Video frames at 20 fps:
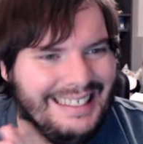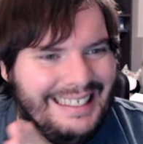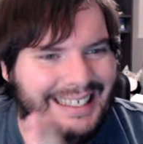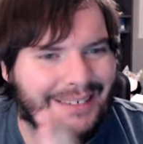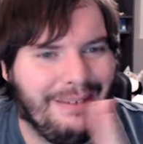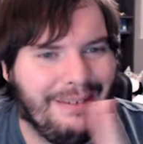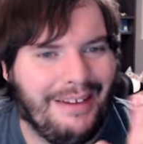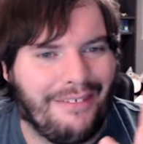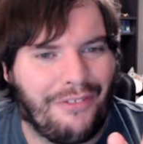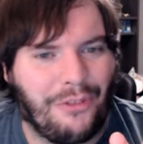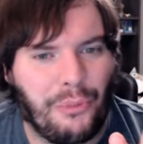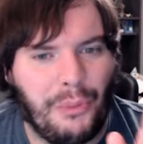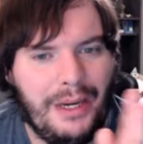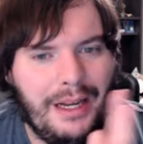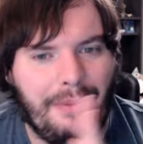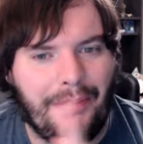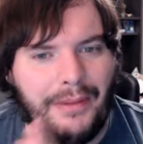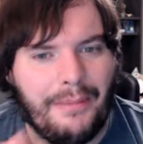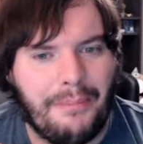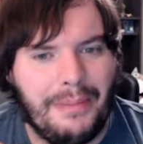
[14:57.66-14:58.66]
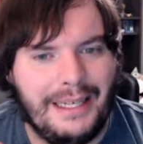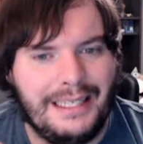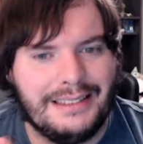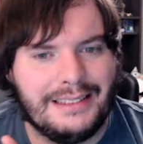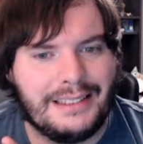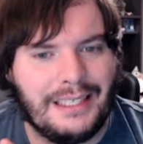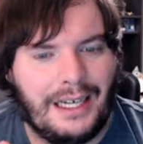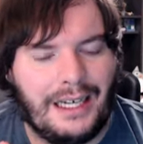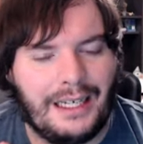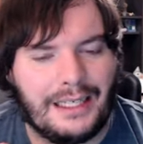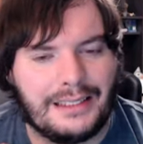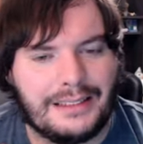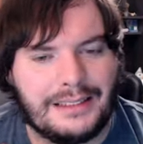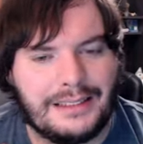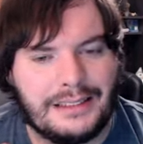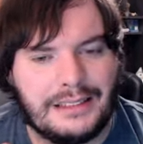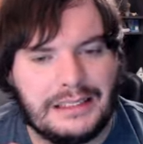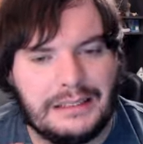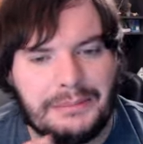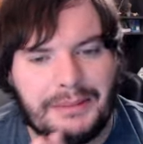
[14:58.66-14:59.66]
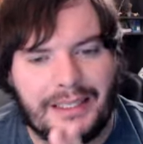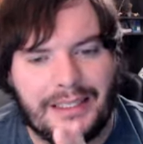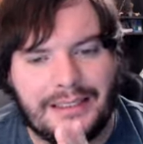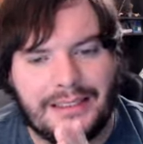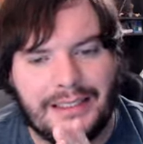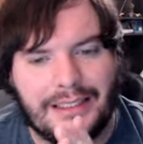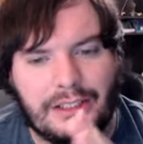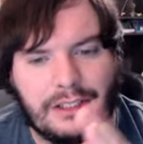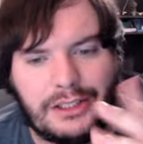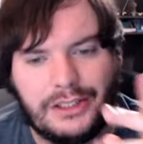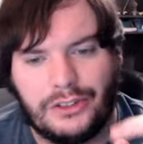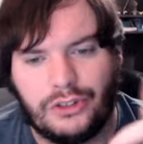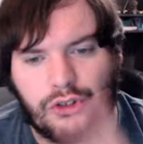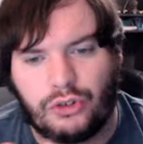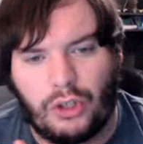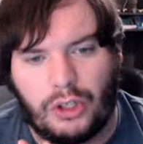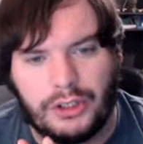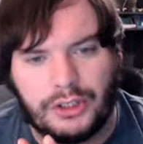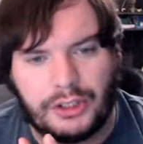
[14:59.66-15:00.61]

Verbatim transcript: we have three of the beanstalks just because it draws